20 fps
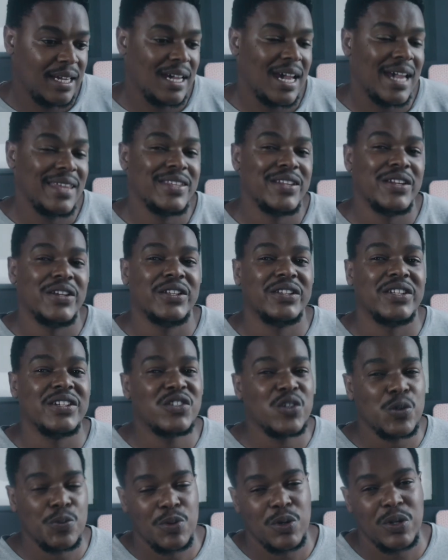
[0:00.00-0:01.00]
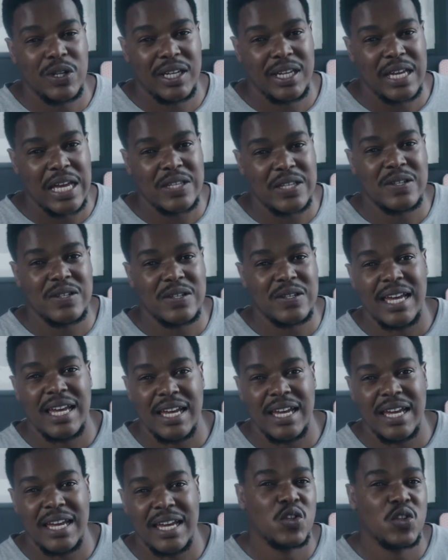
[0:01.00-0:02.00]
And then a distributor gets to
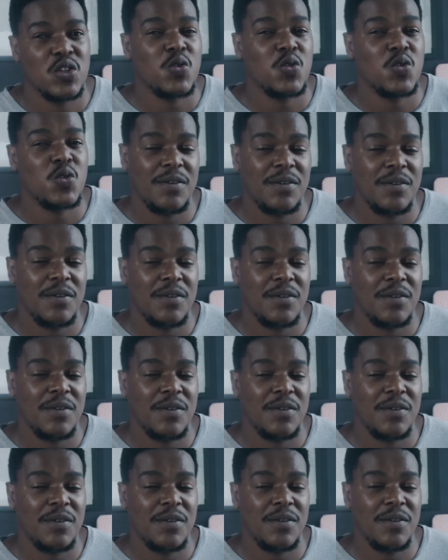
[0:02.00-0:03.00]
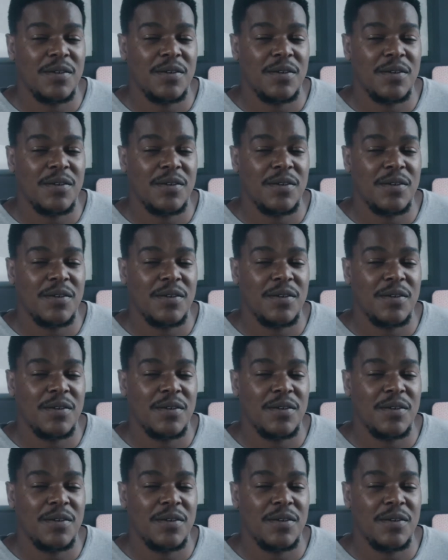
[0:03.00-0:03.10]
take 20%